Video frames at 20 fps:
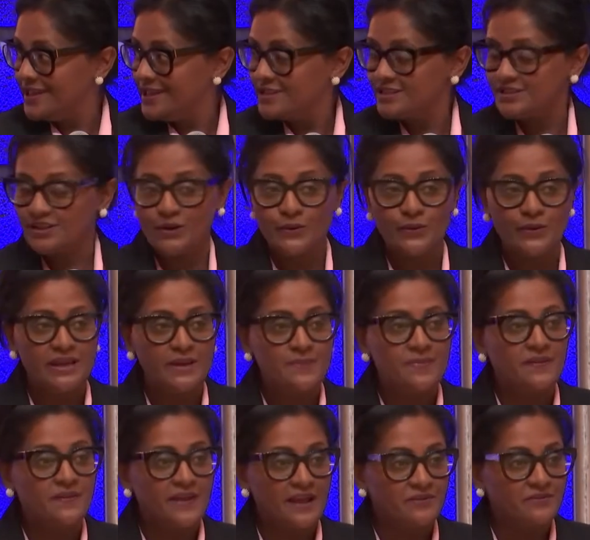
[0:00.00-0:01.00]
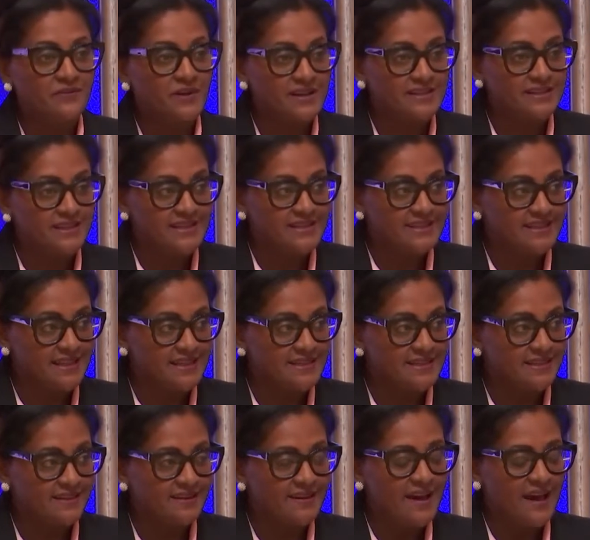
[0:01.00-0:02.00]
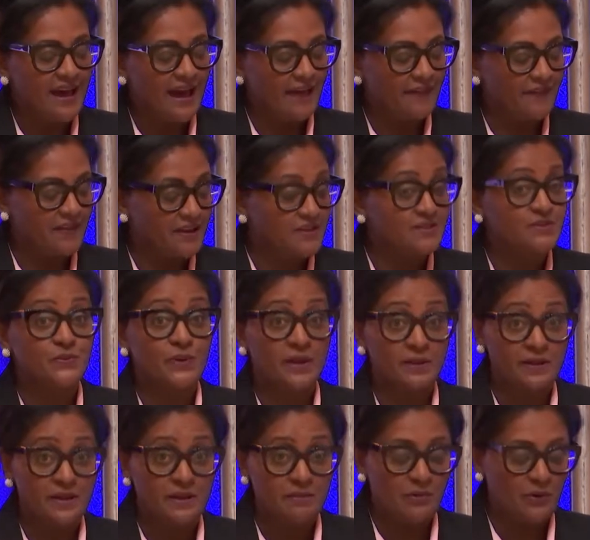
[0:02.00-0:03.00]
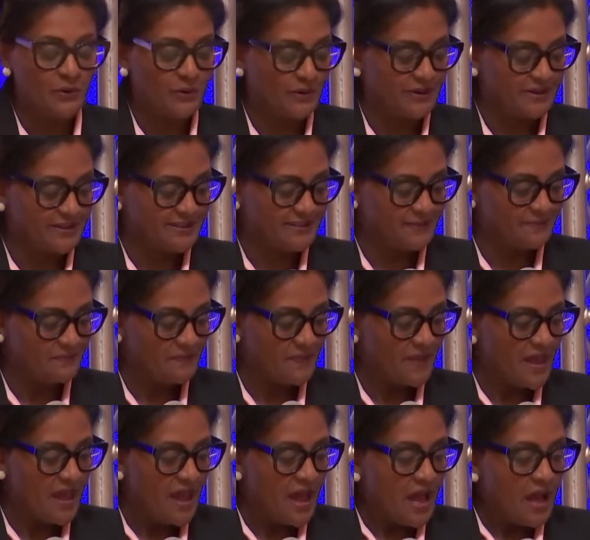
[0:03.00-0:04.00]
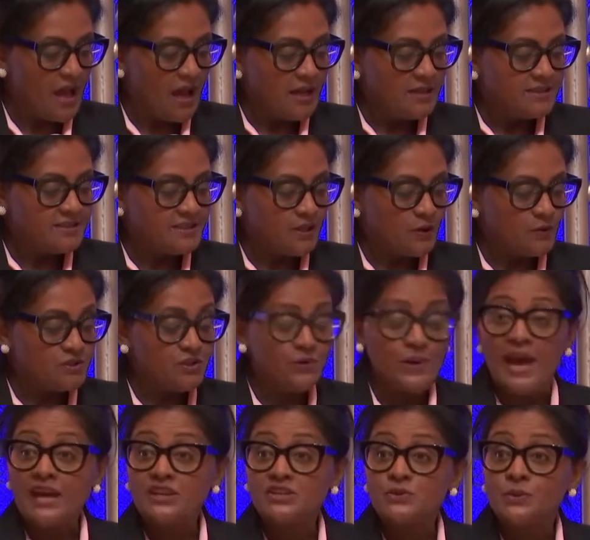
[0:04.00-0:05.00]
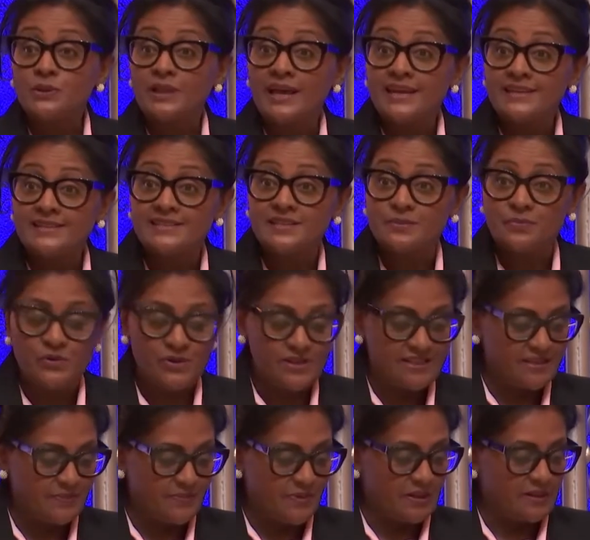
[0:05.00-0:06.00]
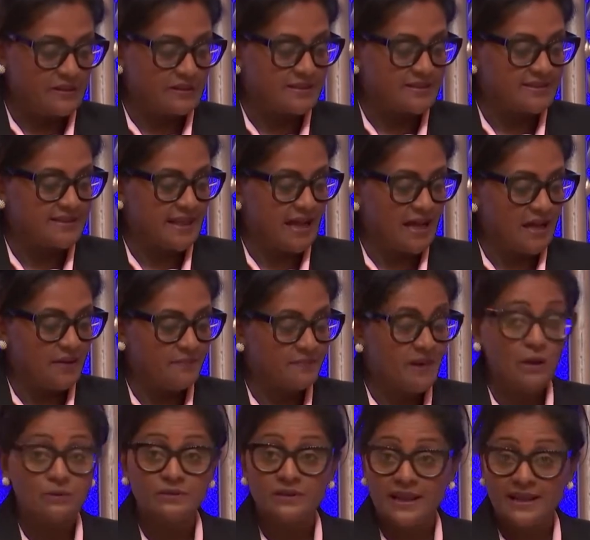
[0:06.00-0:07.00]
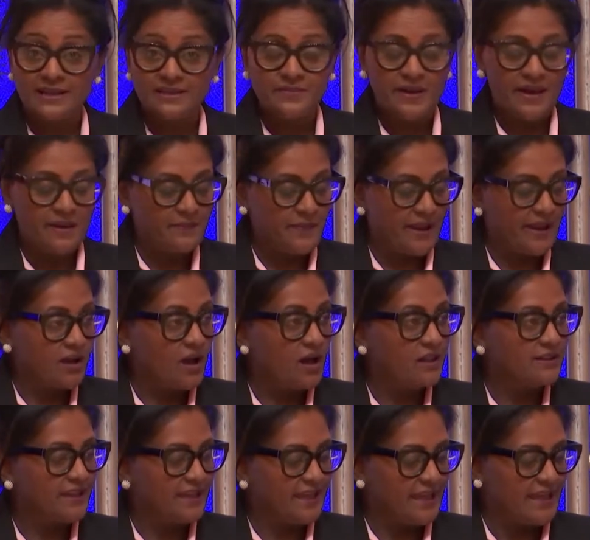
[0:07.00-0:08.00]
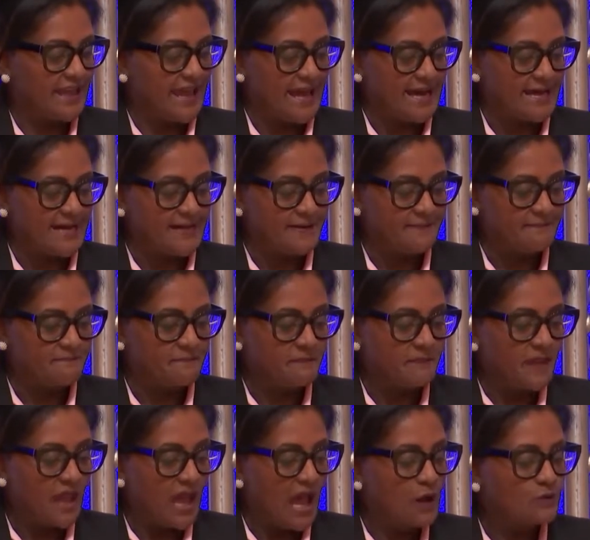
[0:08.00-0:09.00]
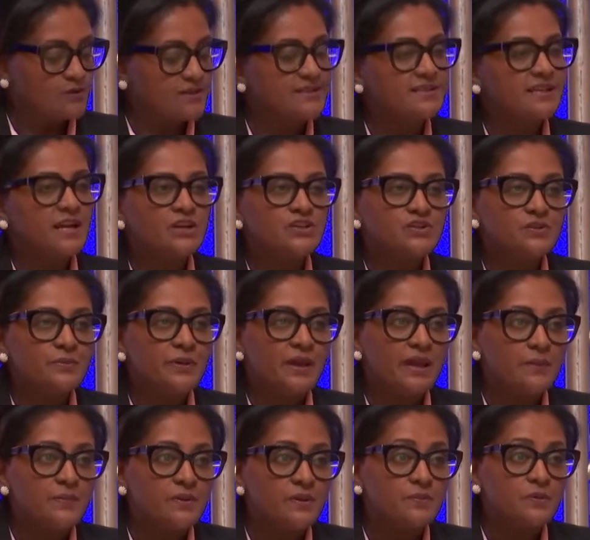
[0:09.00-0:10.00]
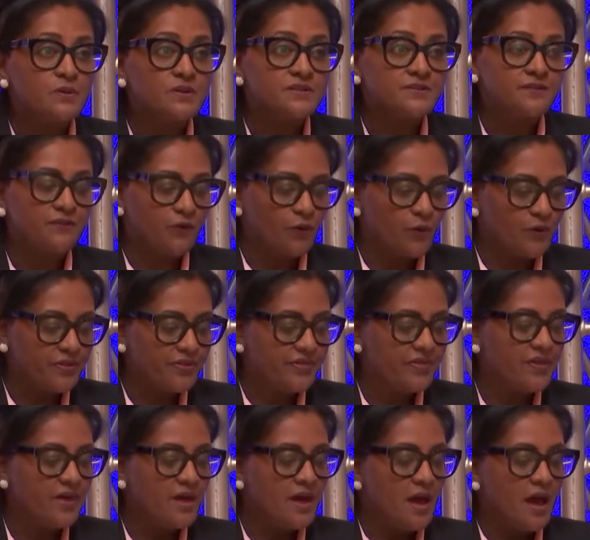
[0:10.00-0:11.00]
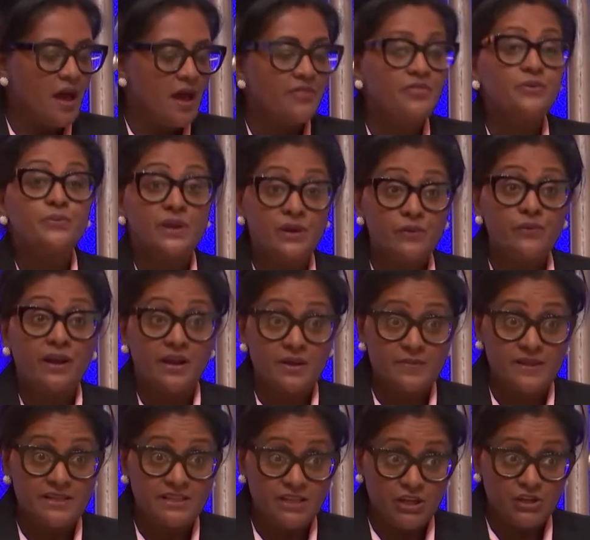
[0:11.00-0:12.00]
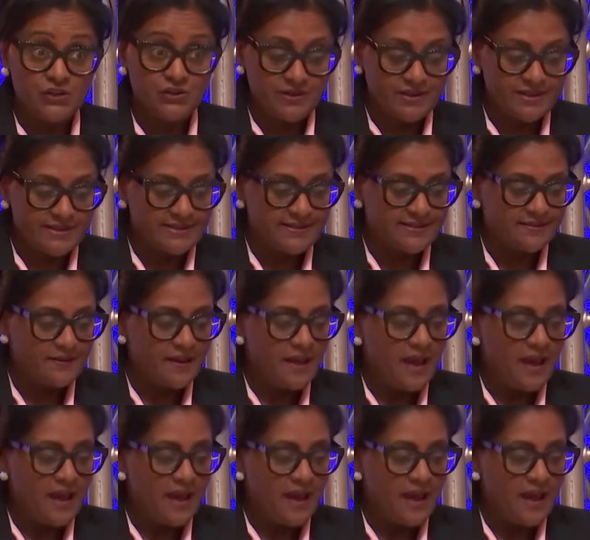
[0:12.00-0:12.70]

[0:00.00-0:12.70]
So keeping that front and center, I think, is really important. So to actualize the principles outlined by my colleague, our discussion paper puts forth 3 recommendations.